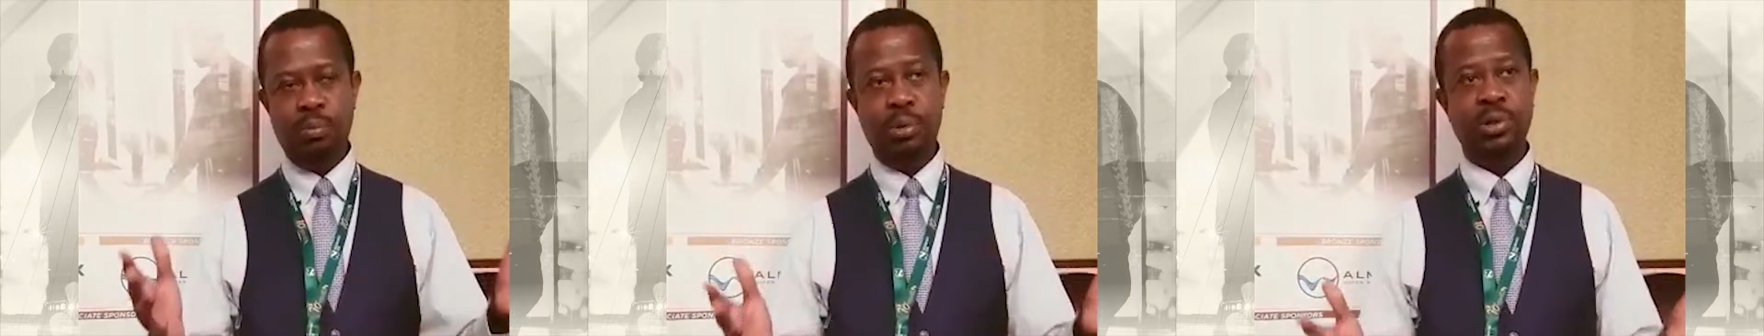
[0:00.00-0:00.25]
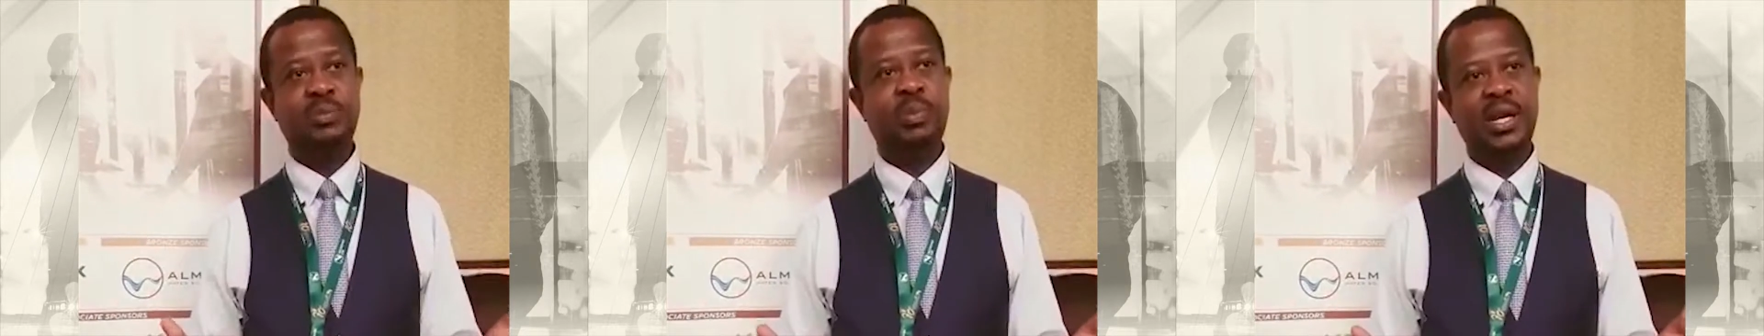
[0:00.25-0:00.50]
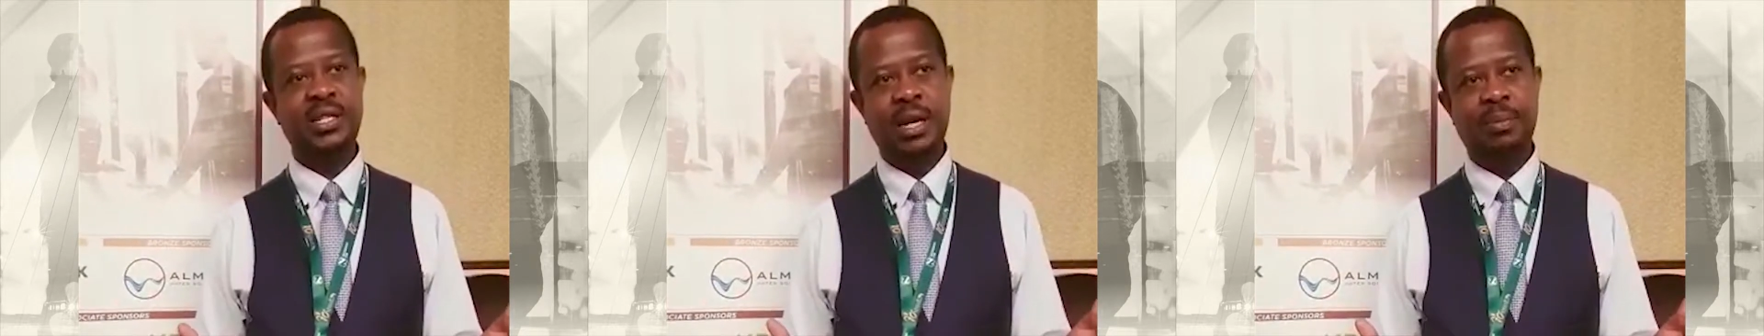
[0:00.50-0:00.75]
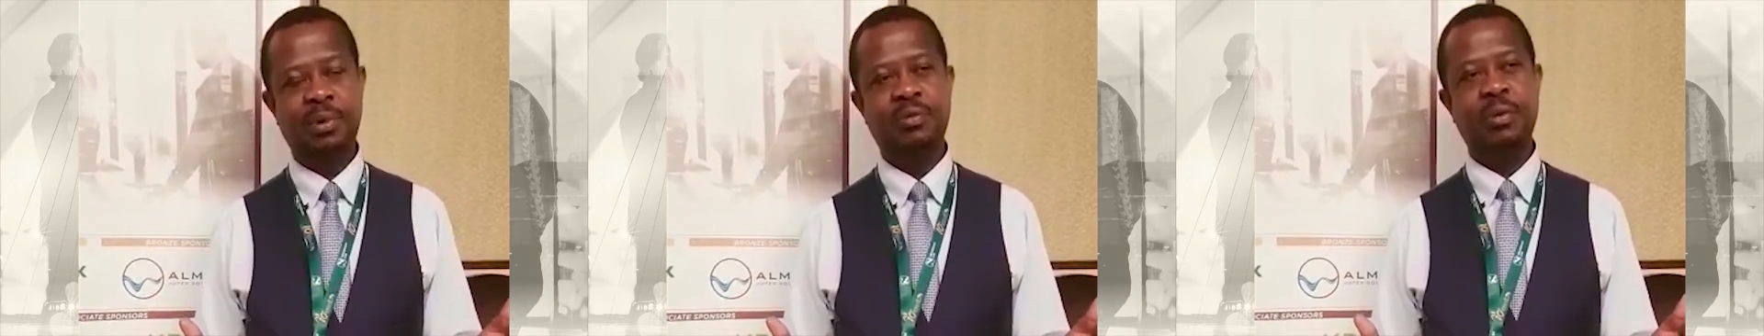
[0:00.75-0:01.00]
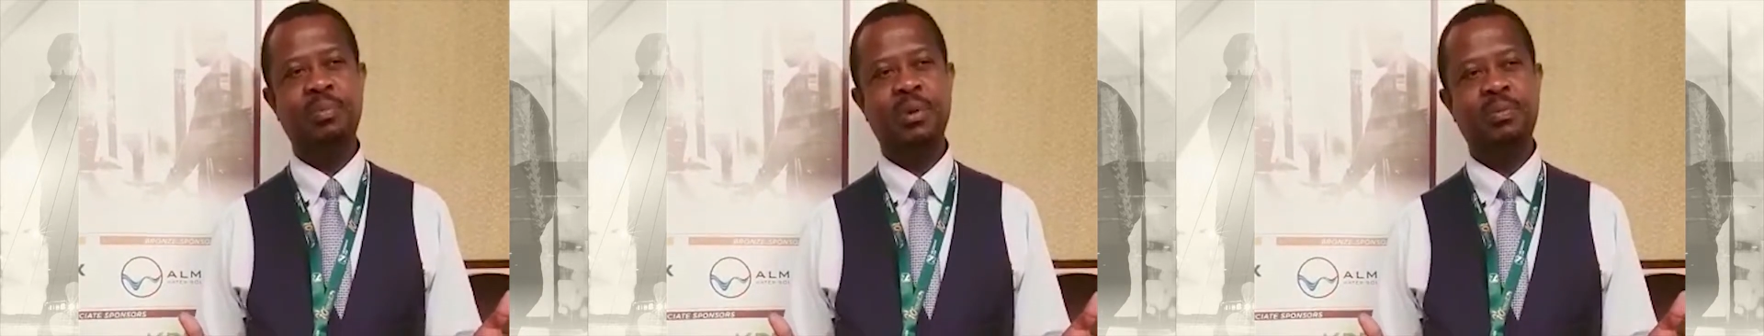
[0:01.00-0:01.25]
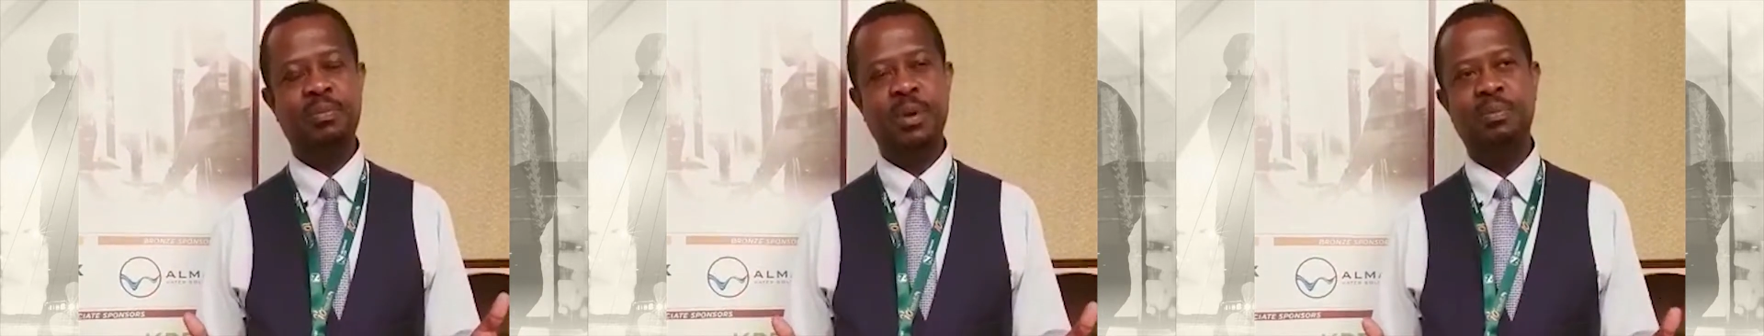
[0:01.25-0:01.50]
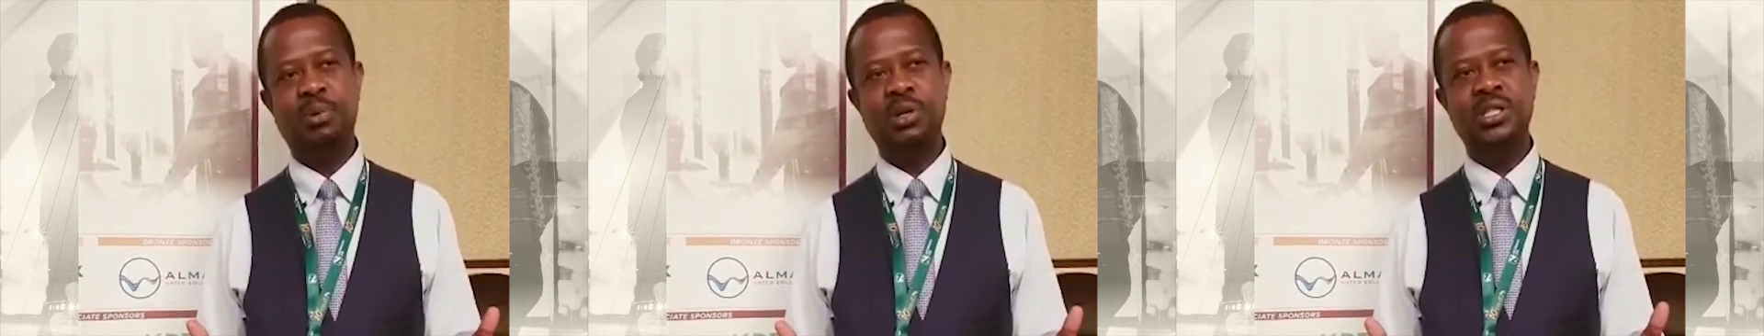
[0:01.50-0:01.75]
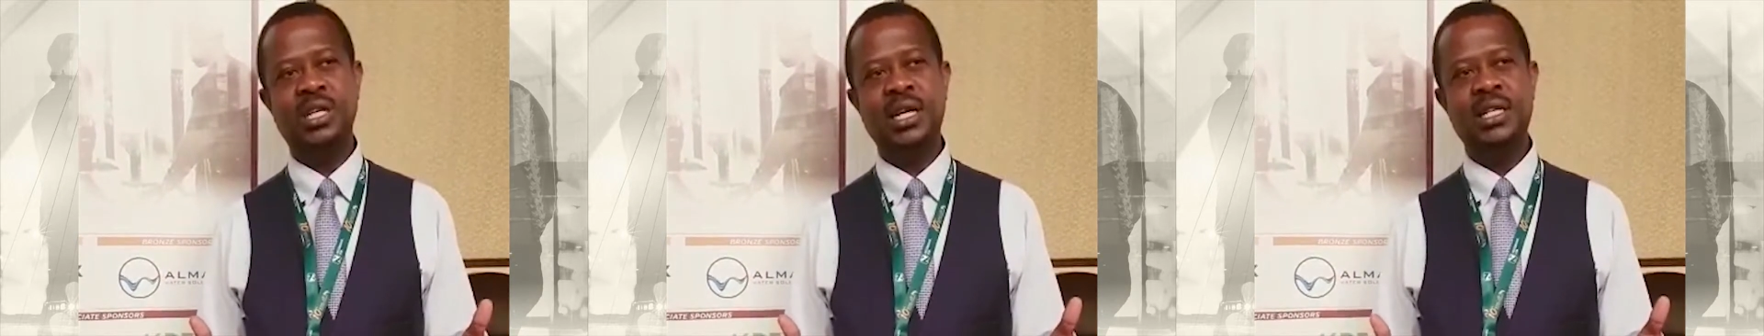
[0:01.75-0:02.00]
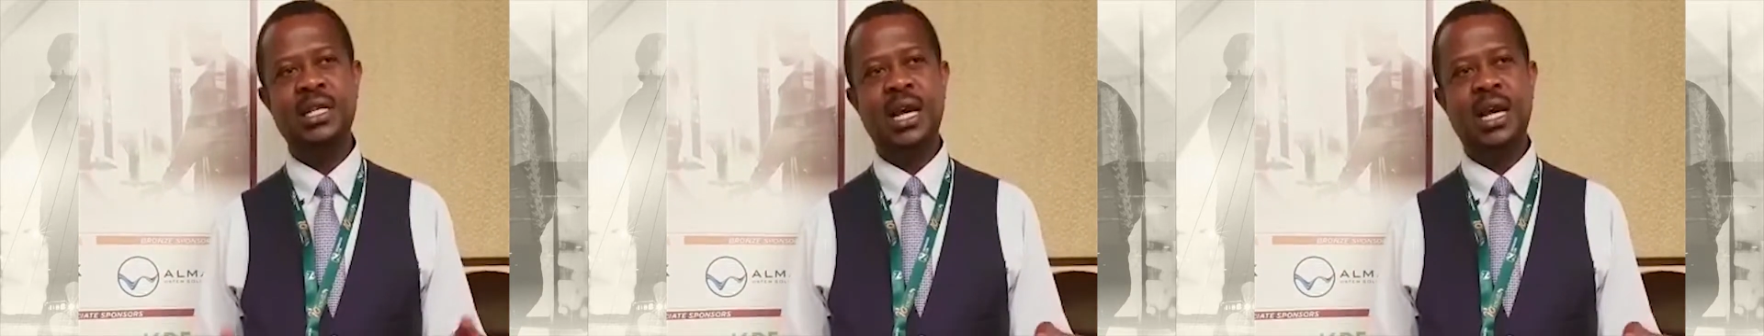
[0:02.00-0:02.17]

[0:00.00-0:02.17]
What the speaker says: broad spectrum of the PPP project.